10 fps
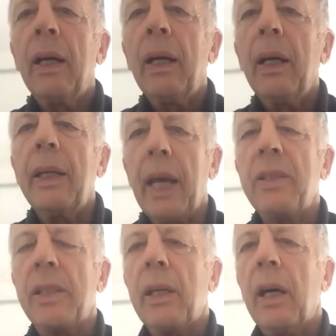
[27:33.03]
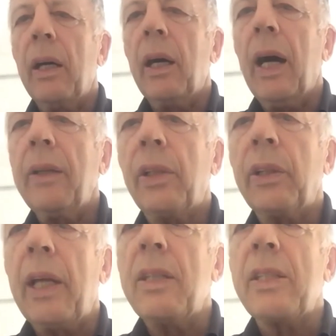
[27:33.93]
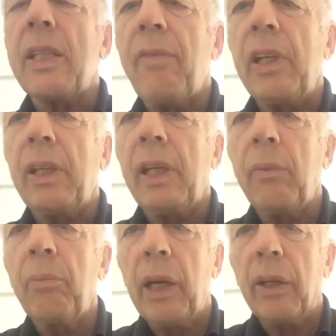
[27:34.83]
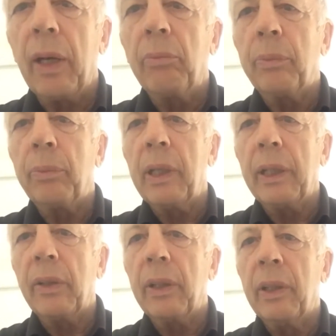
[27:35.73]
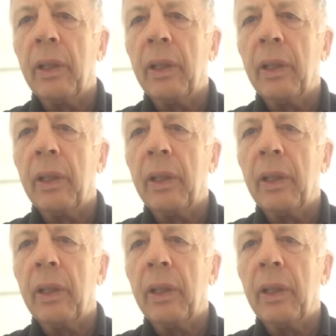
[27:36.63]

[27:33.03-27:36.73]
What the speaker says: Yes, 170 milligram per liter.